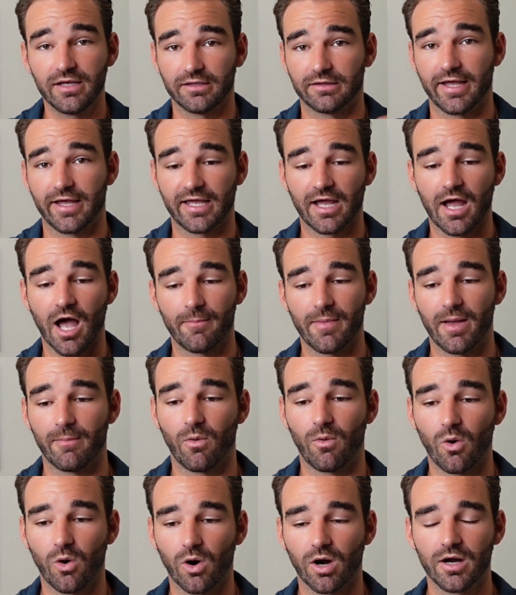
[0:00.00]
Like and comment
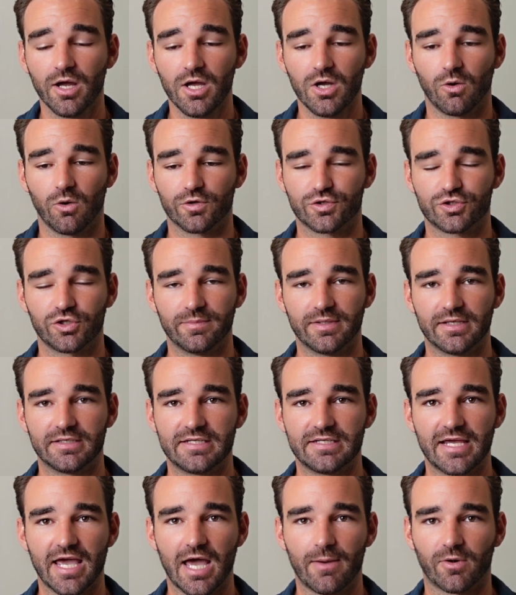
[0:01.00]
more, or shoot me a
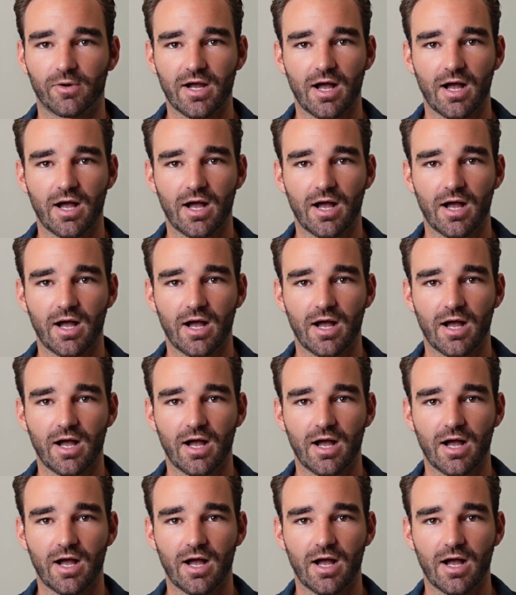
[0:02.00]
DM or